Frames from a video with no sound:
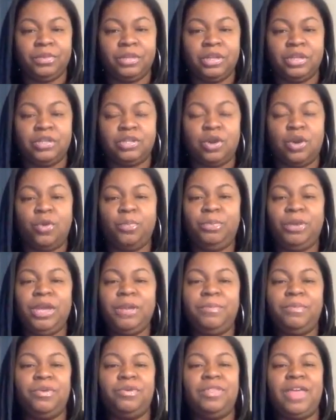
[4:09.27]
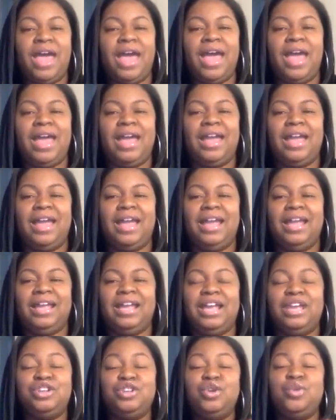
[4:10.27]
So people that
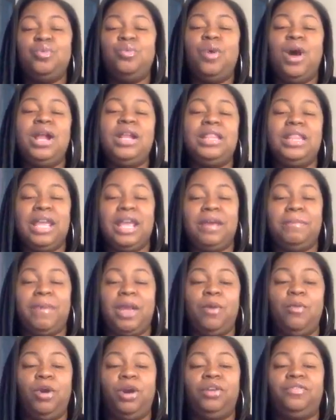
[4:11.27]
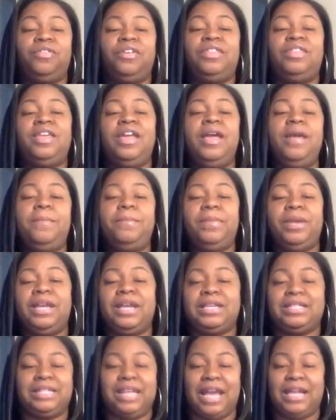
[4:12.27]
can do one thing may work for them
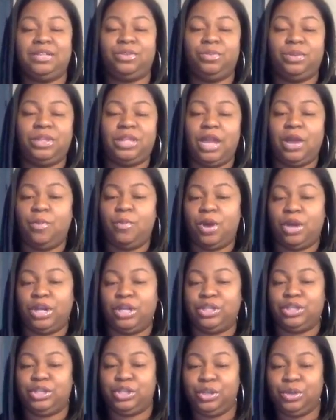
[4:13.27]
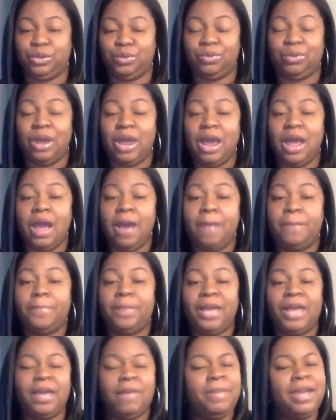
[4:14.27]
because that's what they want to do,
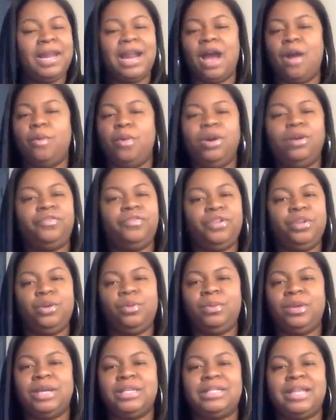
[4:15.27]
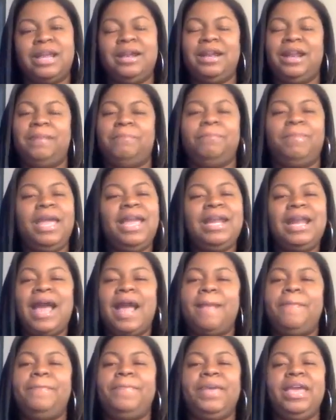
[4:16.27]
but it may not work for you because that may
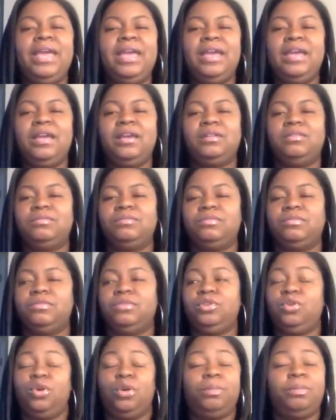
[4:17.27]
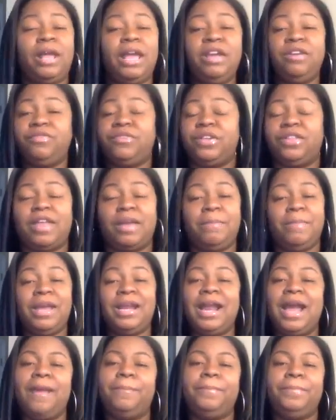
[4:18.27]
not be your playing field. That
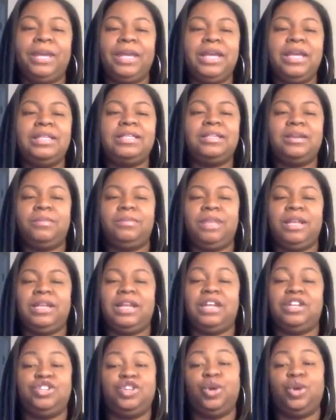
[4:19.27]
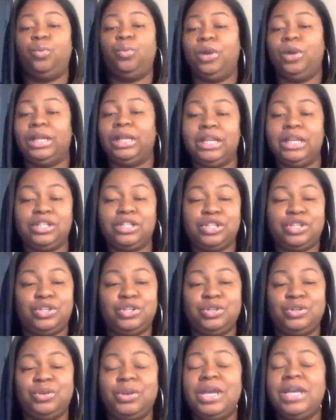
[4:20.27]
may not be something that you're willing to
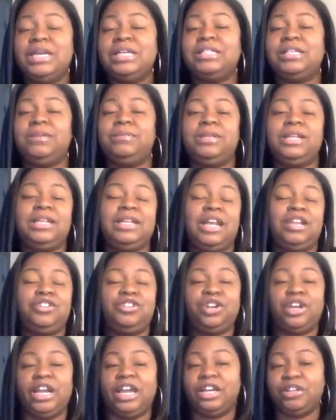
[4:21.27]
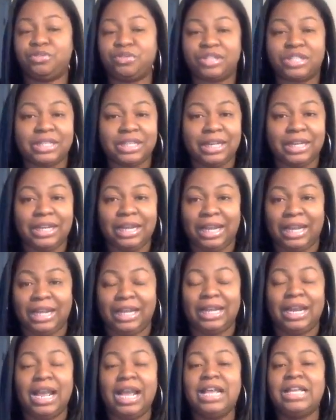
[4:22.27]
do, something that you're interested
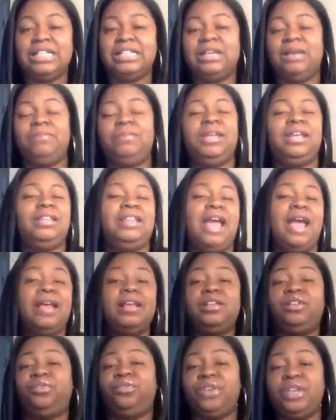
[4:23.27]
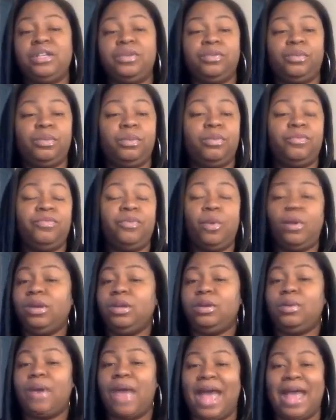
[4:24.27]
in, something that is feasible for
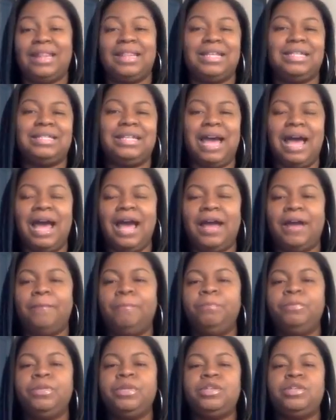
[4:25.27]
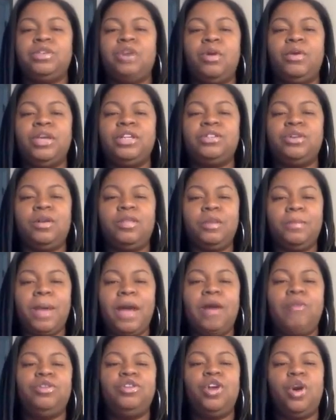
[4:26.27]
you at the time. So it's all
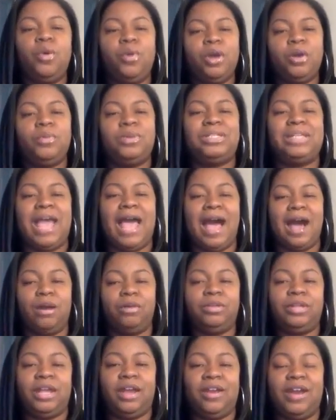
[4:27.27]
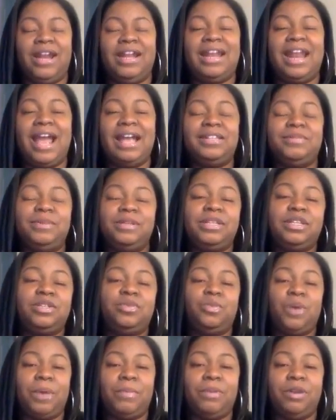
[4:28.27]
about knowing what's out there. And that's what
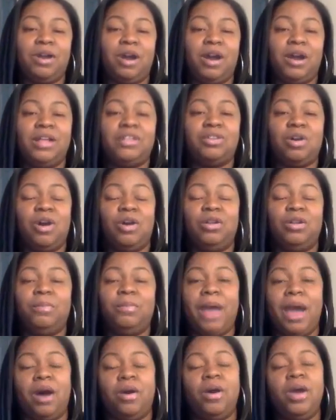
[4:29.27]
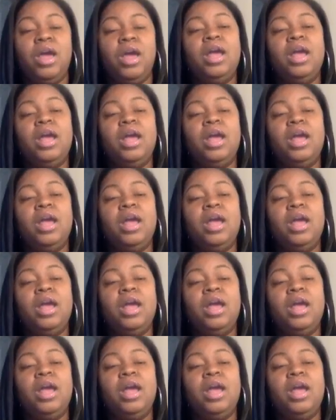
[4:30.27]
this webinar is all about.